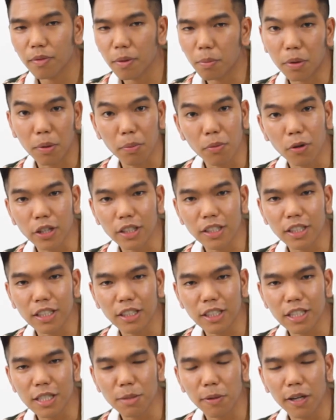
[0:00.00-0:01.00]
proportion
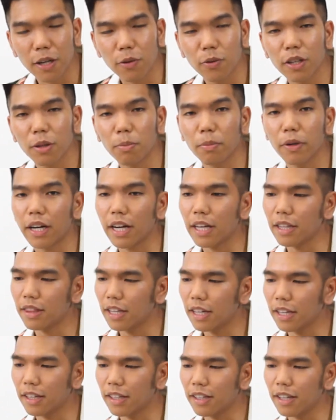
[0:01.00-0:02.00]
she's playing with, but I
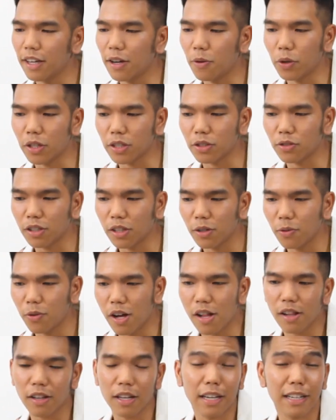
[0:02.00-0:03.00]
think it works really
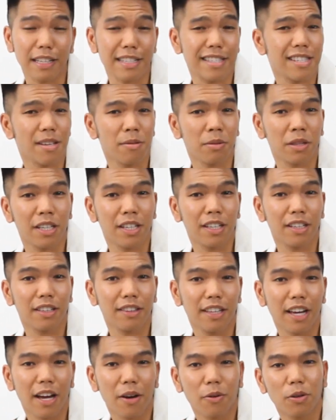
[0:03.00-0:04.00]
well, and it's something
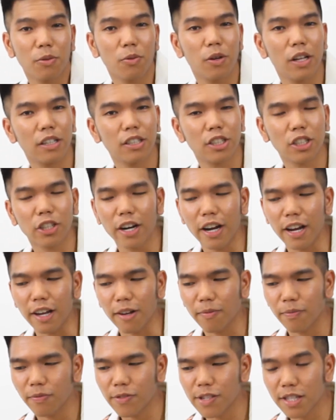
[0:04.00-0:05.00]
that I would want to try.
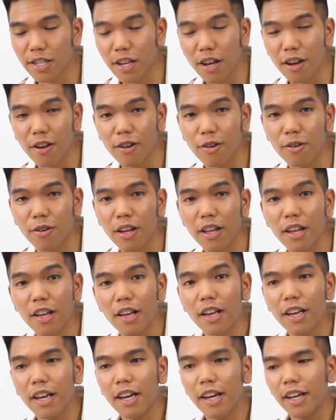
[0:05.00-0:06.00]
So
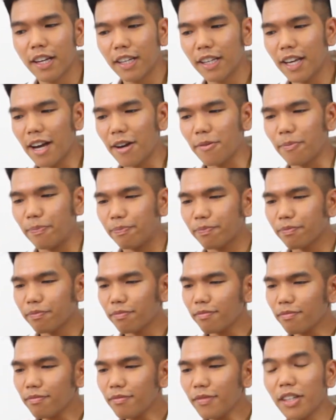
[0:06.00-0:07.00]
yeah,
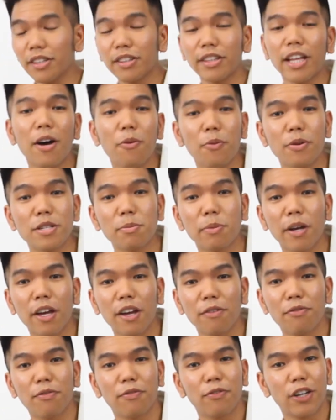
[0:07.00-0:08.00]
that was
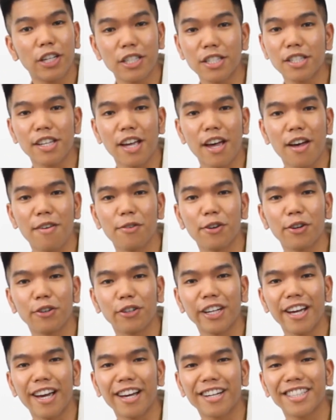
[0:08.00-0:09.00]
my first ever
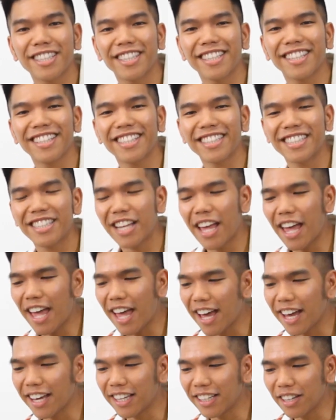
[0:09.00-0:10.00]
reaction,
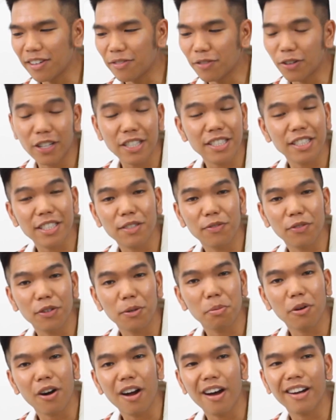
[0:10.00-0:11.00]
and of course it's for
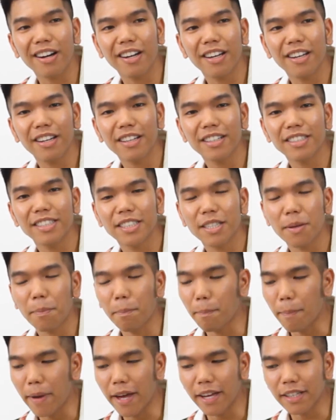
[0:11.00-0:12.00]
Prada's
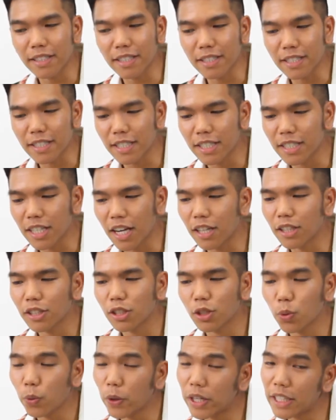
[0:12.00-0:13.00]
Men's
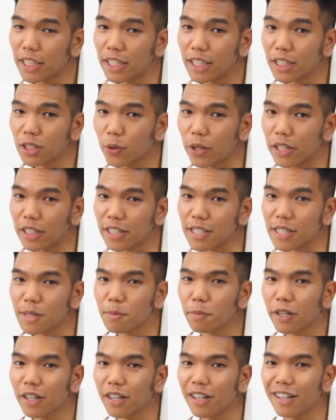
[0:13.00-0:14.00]
2020
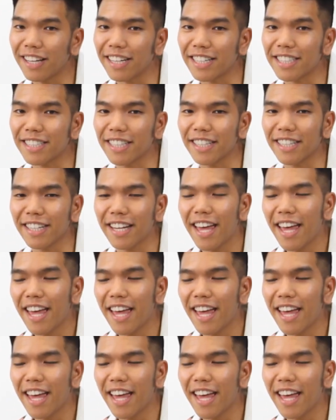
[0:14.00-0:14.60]
Spring Collection,